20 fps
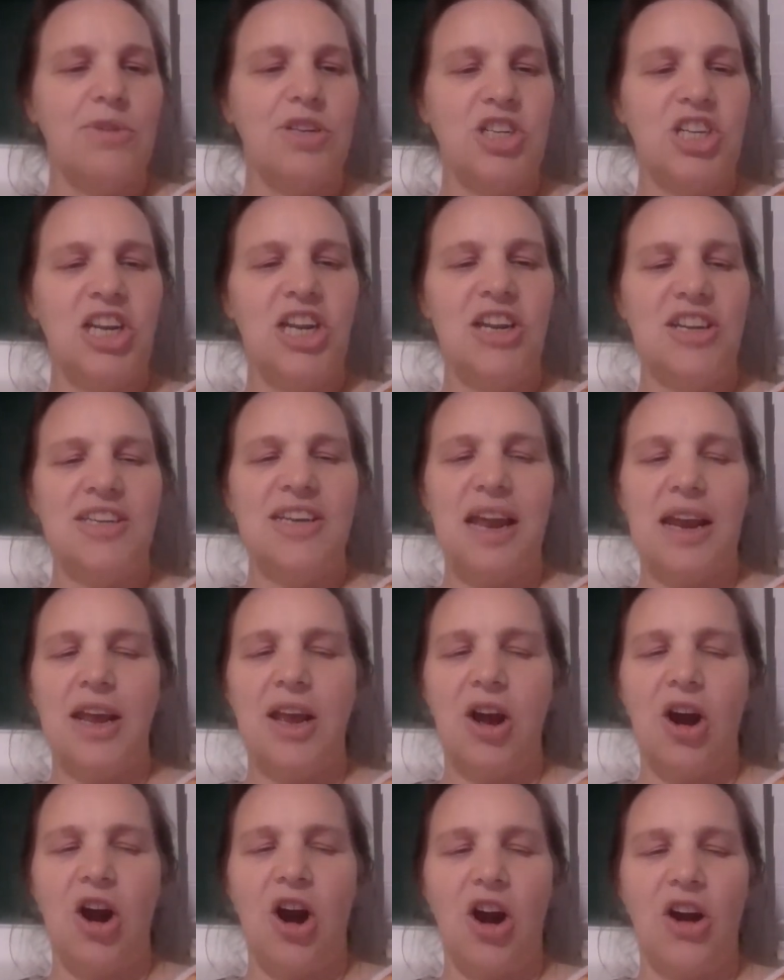She looked at it
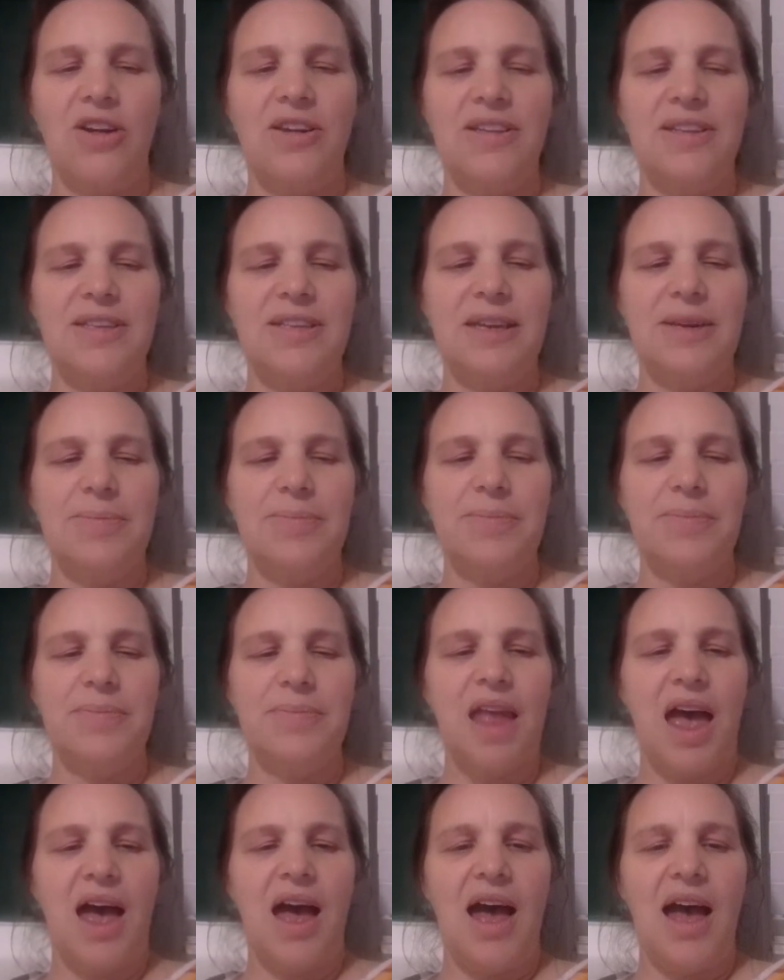hard and said,
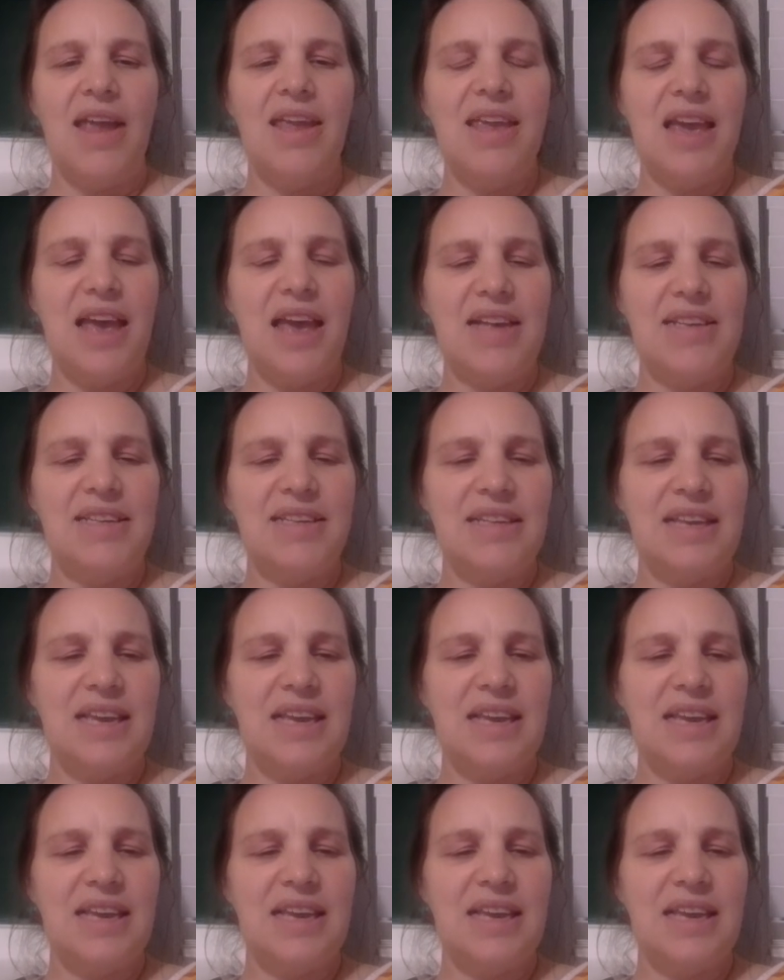"I guess